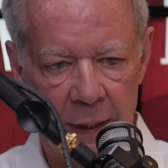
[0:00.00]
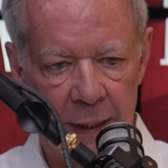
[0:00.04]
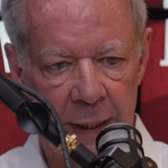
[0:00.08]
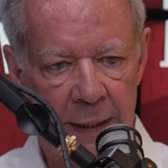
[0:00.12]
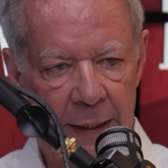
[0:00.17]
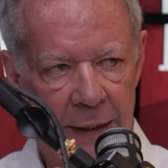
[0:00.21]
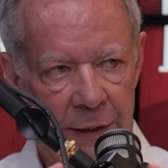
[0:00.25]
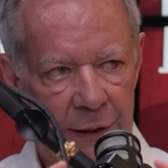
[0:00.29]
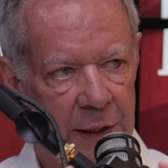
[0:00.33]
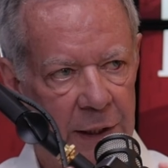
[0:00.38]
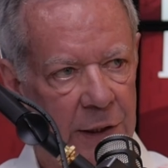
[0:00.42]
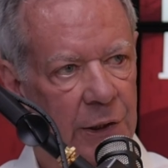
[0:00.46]

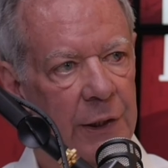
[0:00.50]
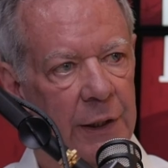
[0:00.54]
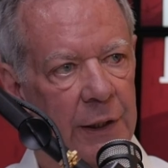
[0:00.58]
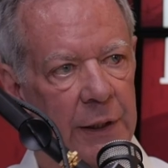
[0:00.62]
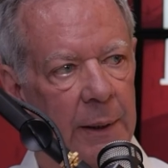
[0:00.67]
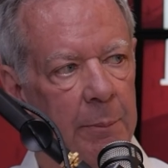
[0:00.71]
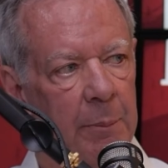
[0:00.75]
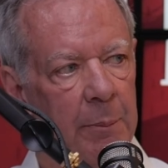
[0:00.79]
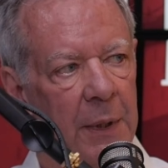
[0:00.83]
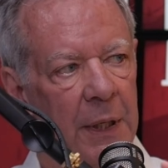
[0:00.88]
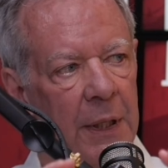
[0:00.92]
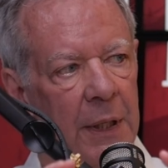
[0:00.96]
And he says to
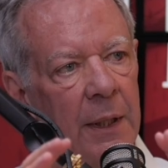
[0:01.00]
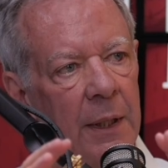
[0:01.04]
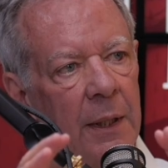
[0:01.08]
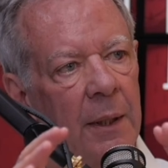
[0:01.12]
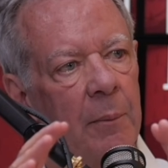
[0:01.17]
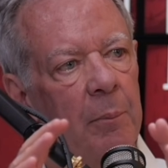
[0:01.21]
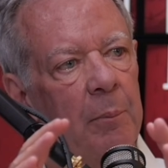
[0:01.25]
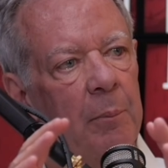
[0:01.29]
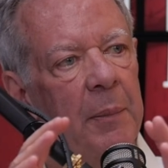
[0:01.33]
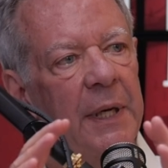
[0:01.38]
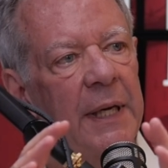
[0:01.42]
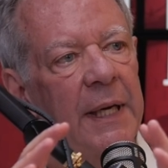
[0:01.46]
them,
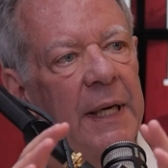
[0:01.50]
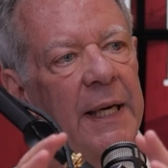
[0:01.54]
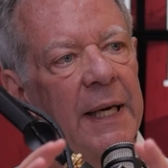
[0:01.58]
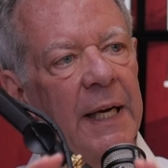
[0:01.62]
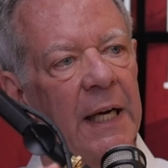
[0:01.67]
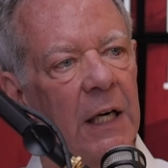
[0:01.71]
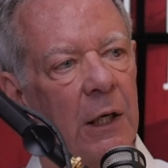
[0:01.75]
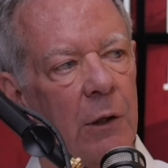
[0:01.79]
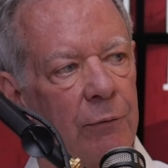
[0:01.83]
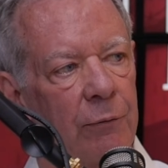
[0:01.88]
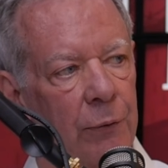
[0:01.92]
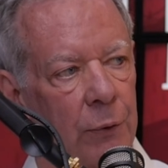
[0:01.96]
be
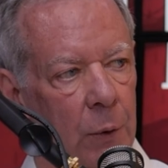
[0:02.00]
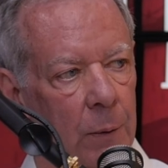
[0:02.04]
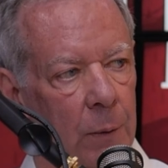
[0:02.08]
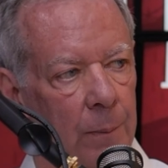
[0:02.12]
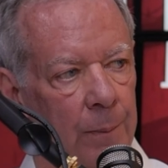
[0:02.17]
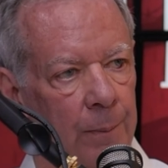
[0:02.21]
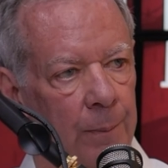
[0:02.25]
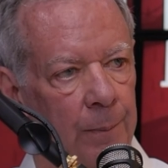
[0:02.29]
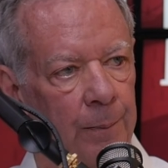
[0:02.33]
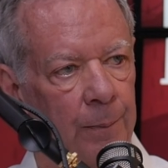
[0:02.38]
careful,